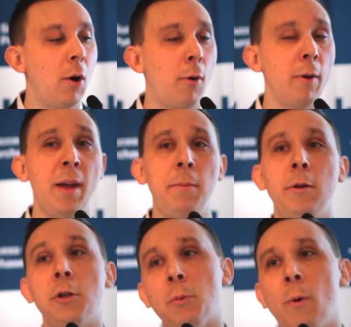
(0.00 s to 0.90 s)
Or maybe
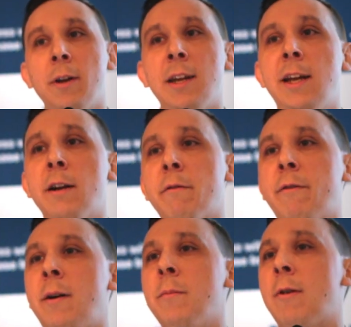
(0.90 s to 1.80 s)
you just wanted to hear
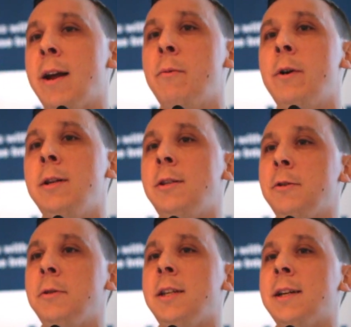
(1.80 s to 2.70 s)
from Greg Wood and
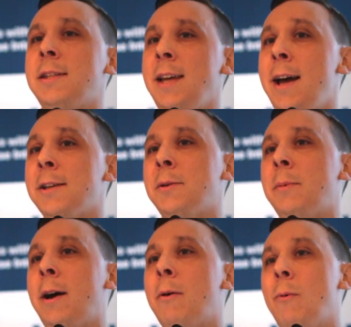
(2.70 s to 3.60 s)
Susie at SAS
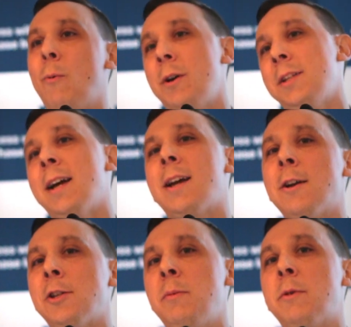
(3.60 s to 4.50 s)
about what does that
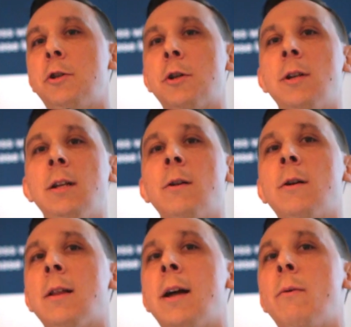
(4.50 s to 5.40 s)
customer journey
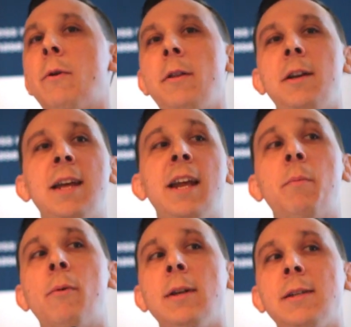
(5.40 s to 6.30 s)
look like? What are the data
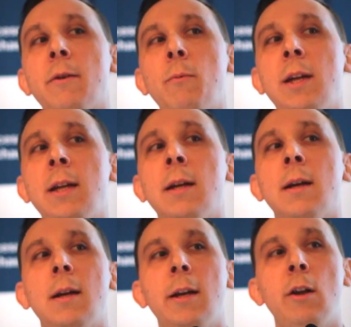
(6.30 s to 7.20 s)
points that we
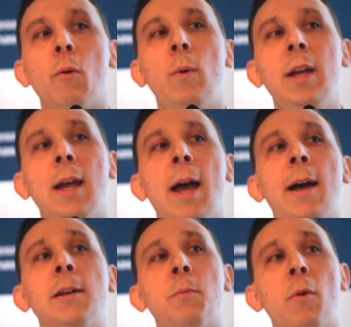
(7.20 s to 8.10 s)

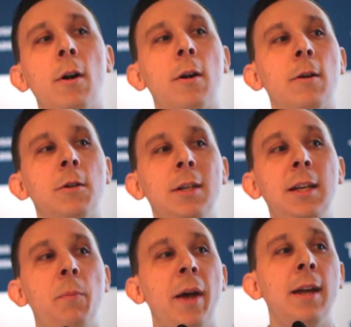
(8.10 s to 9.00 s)
as marketers
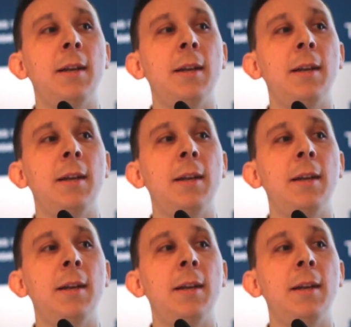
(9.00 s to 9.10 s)
need to pay